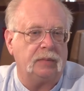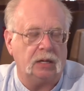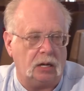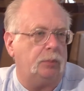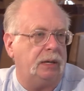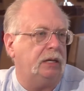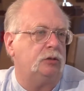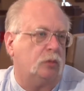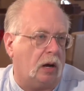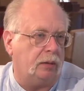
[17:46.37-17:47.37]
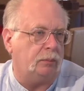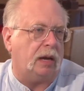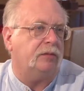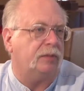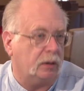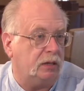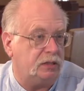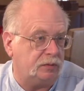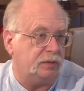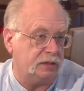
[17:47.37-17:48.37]
companies run by fairly
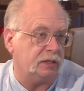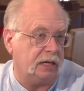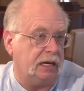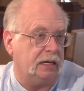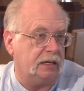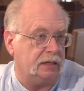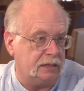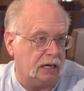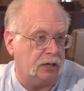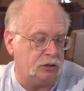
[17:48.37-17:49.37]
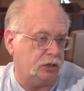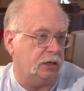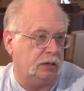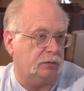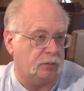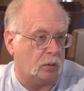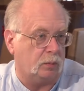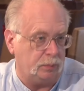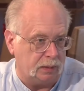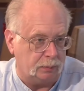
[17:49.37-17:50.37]
sophisticated, intelligent, and
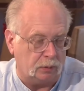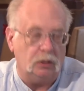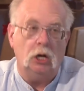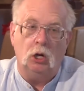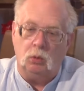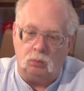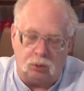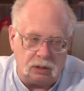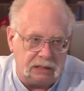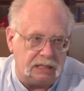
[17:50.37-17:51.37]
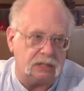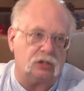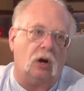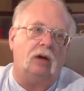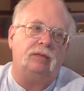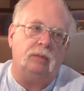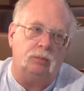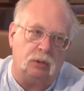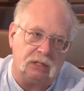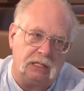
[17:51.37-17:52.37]
informed people put this off and
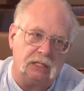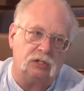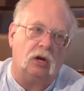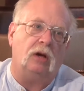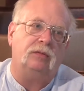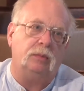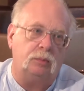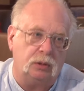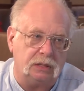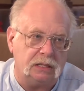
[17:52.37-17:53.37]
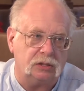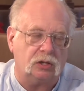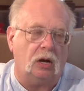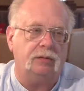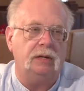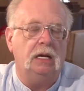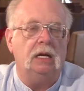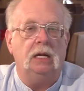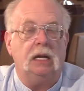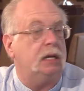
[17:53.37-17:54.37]
put this off and put this off
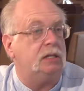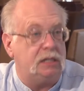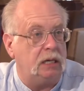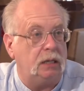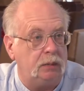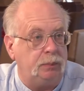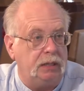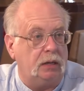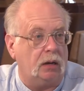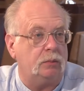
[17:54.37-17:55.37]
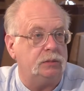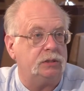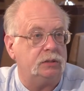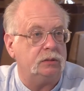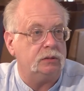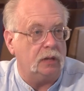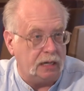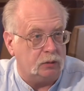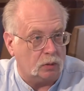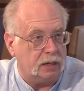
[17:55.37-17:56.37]
until it becomes
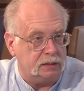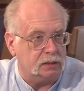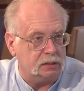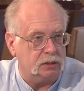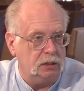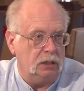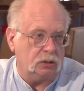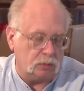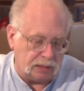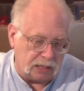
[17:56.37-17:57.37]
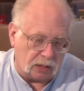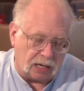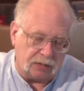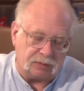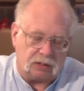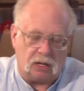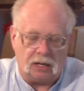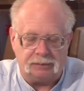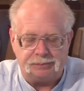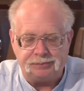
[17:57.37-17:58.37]
a crisis. Right now, I have a
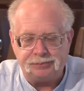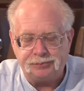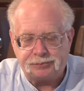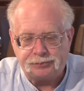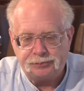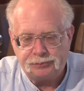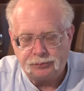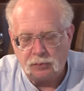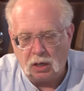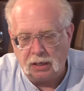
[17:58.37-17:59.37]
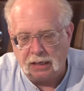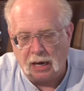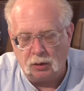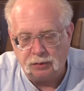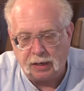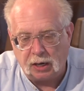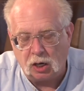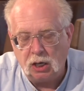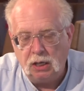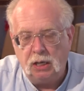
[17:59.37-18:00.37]
client in
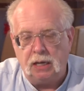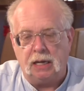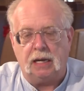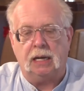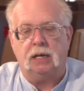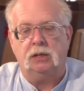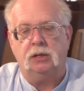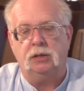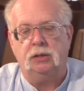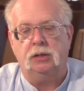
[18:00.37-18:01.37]
healthcare, and